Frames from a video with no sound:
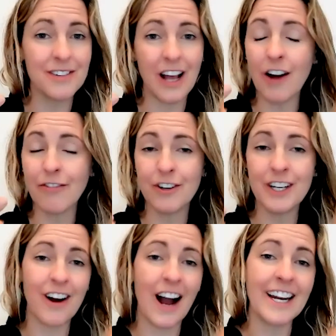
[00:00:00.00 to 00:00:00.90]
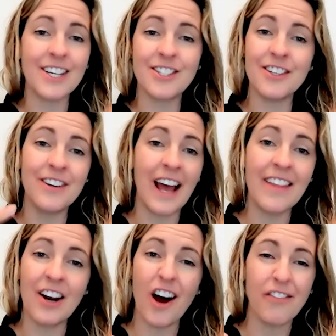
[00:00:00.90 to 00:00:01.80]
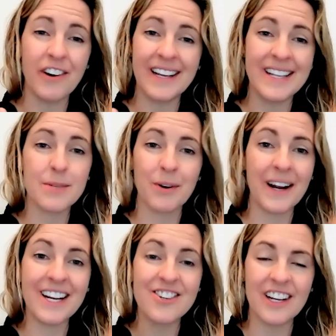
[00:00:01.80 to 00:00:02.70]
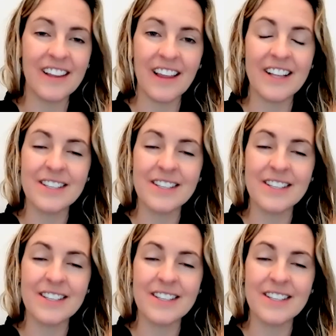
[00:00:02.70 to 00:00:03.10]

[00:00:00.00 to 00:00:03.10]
offering gratitude, and then offering inspiration and